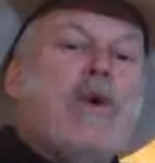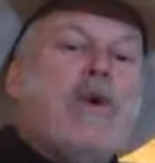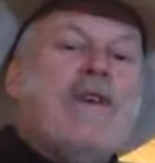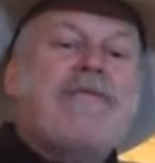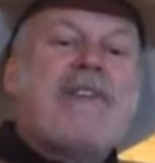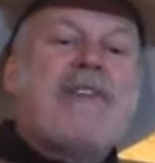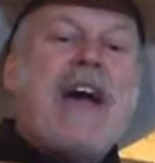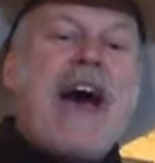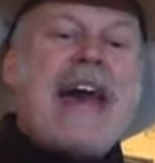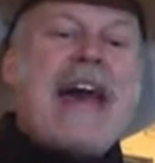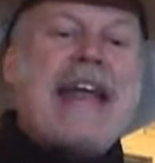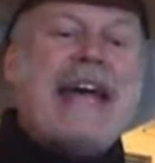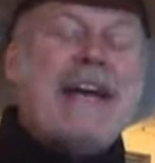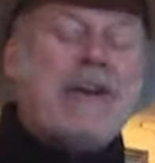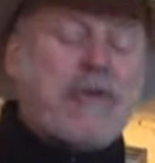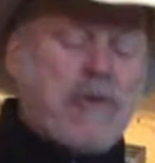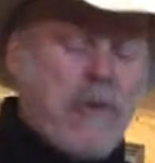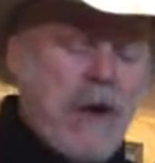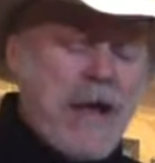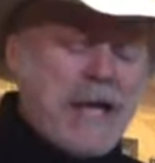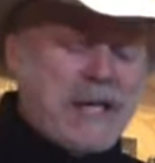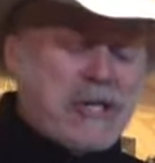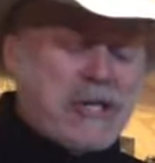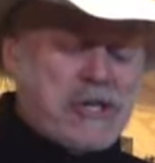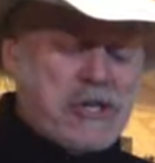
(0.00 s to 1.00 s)
We've got a
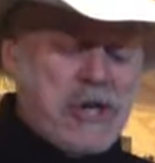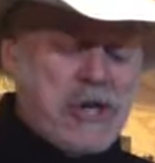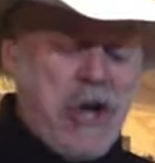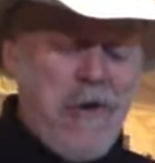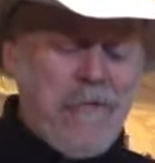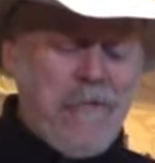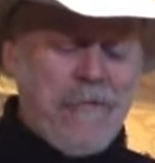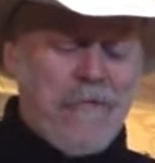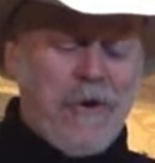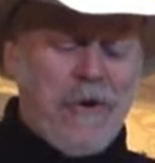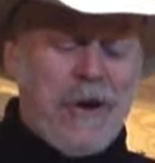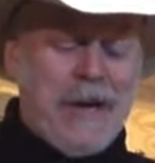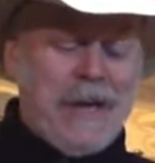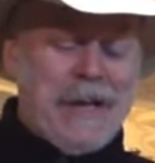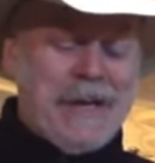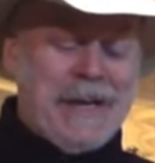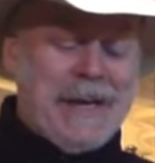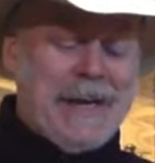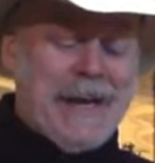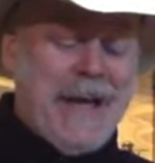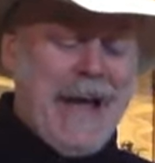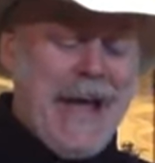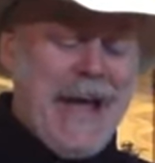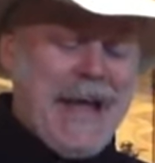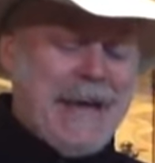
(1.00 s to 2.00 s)
great show for you
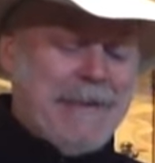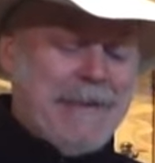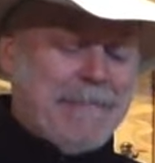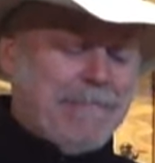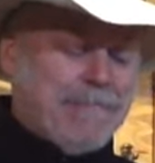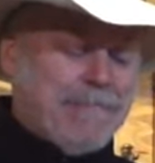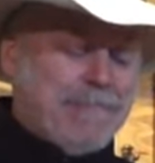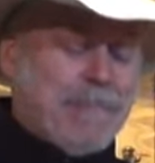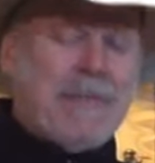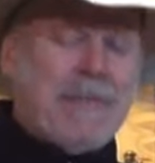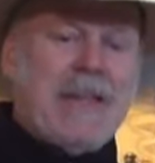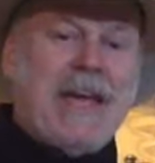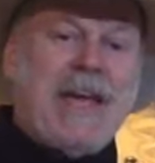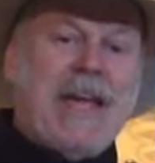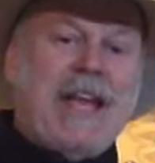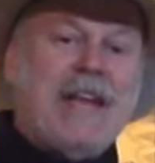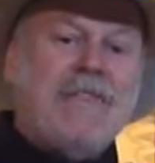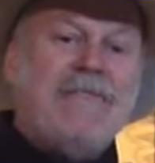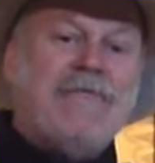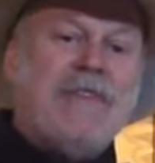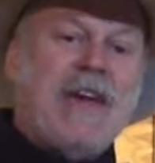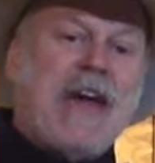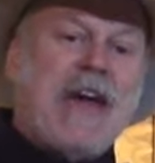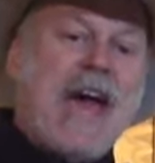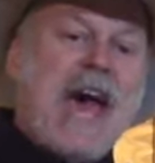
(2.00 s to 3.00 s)
tonight. And
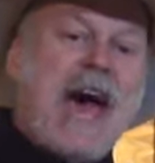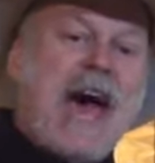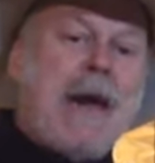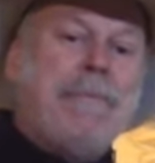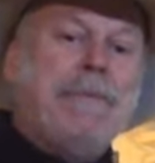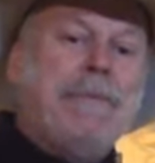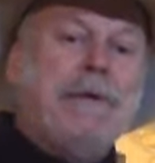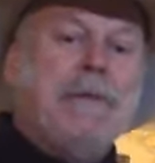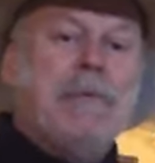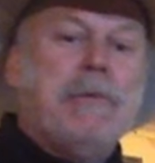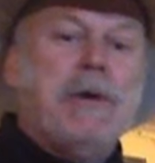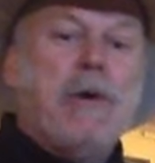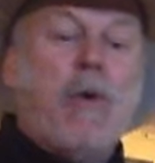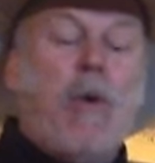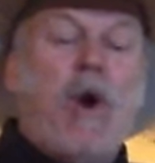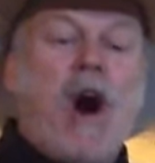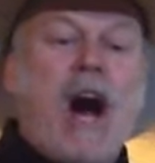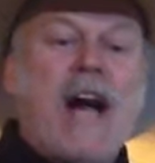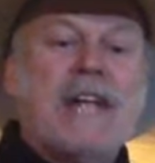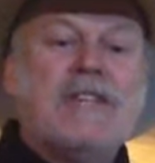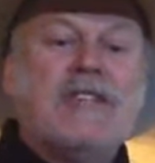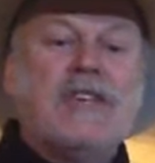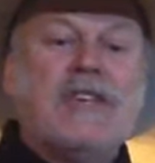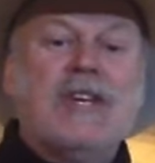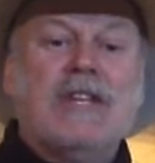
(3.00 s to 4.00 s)
if you happen to be
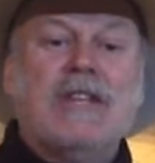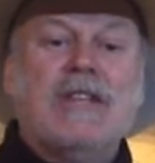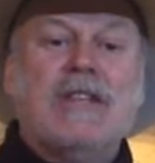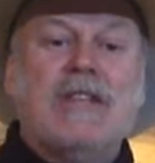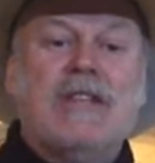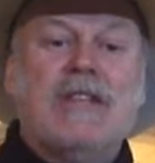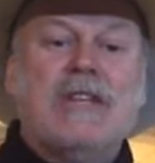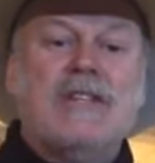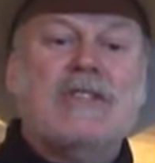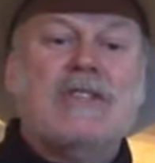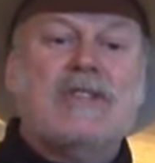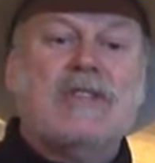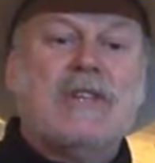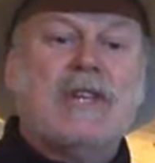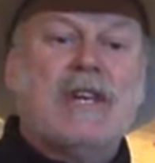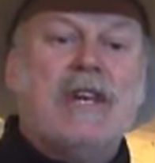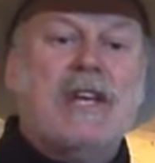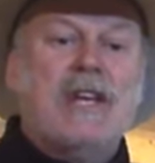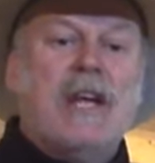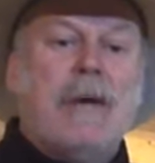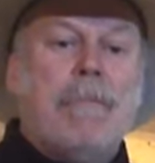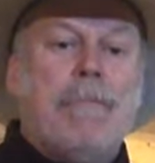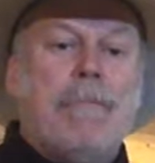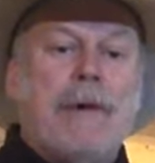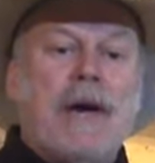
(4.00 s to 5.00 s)
watching this
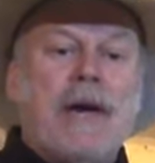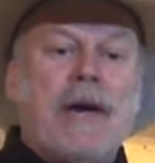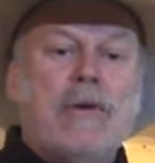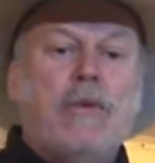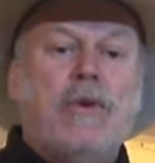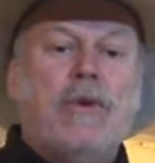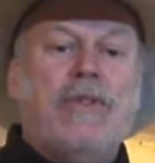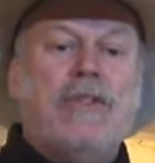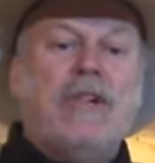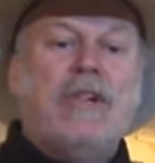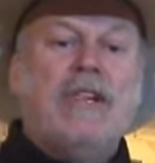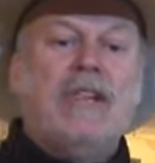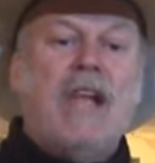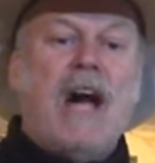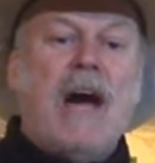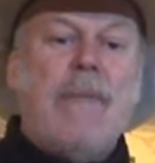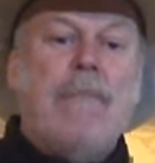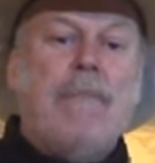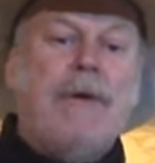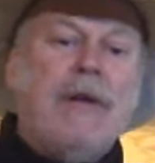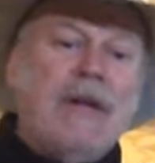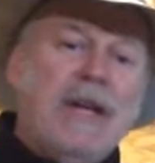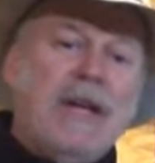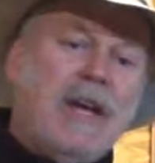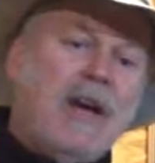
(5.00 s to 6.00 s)
in a bed with a
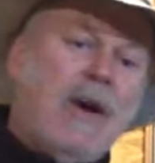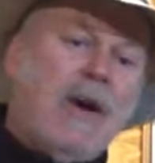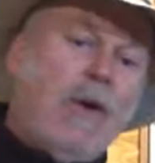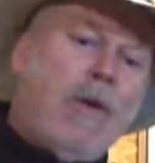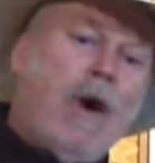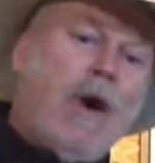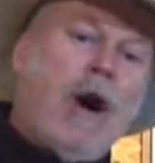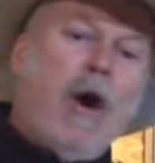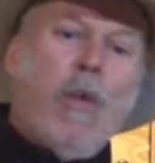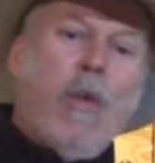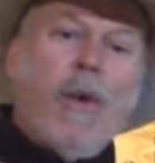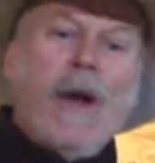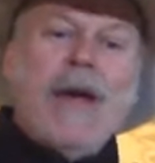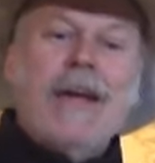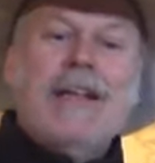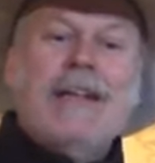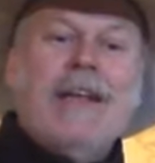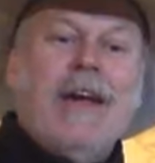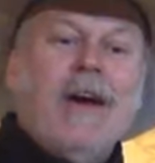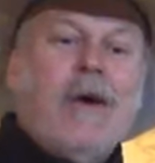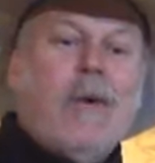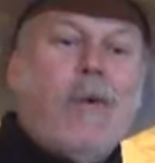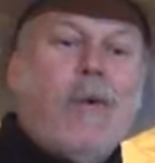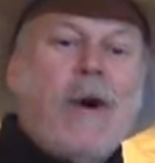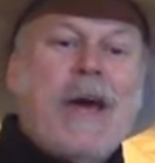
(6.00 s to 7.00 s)
lump, well, wake,
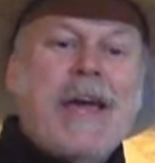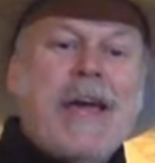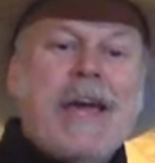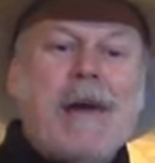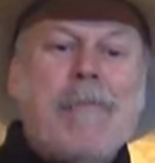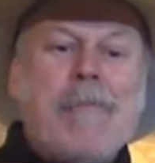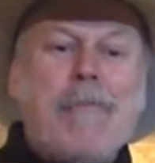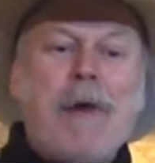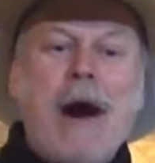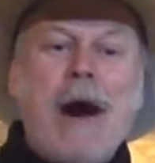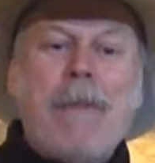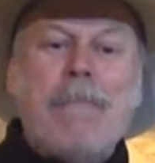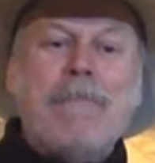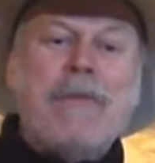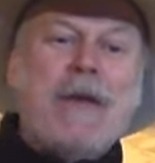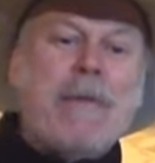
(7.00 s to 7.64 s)
wake them up.